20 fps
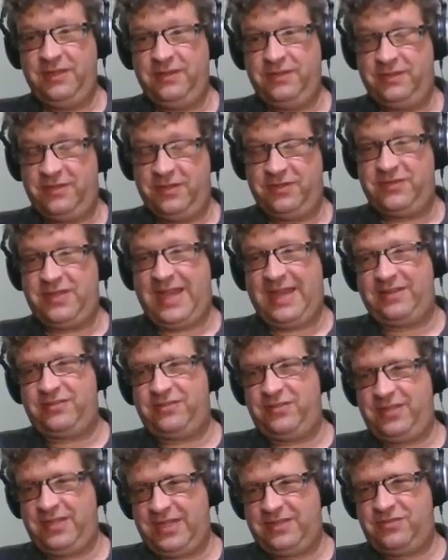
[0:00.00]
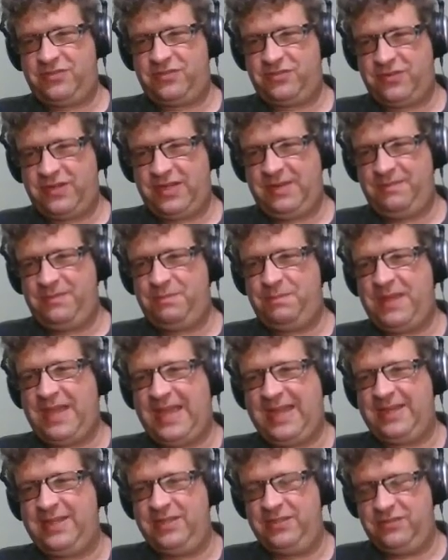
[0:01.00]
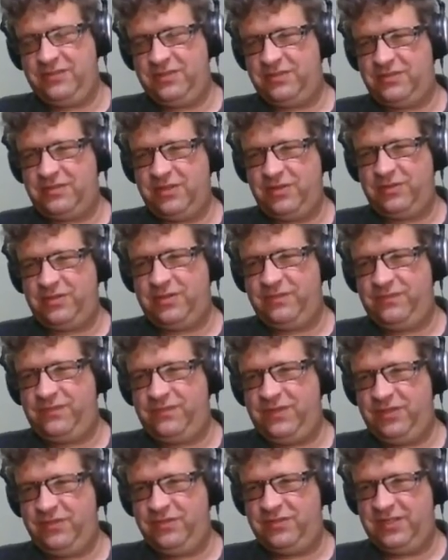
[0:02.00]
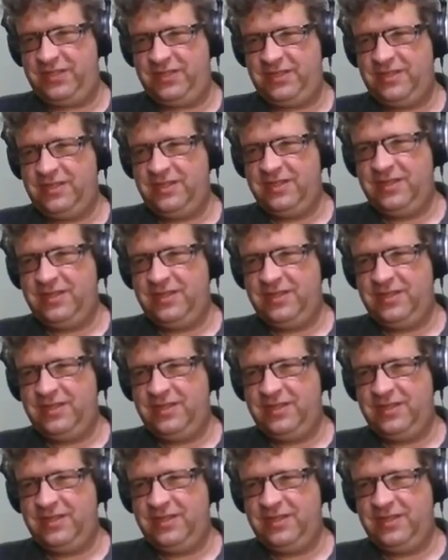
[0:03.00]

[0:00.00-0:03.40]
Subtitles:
There's actually a streams package. It's so confusing.